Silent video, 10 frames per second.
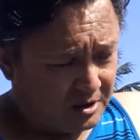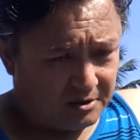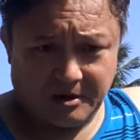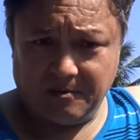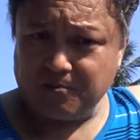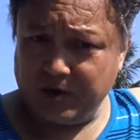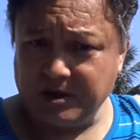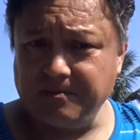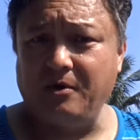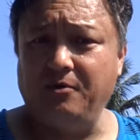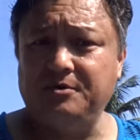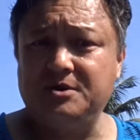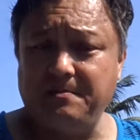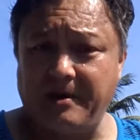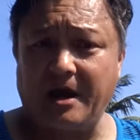really bring their boat
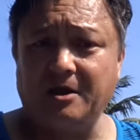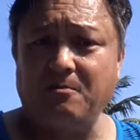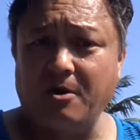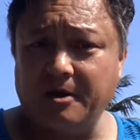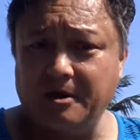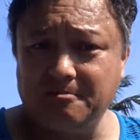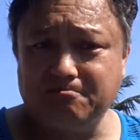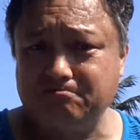to the back of the market,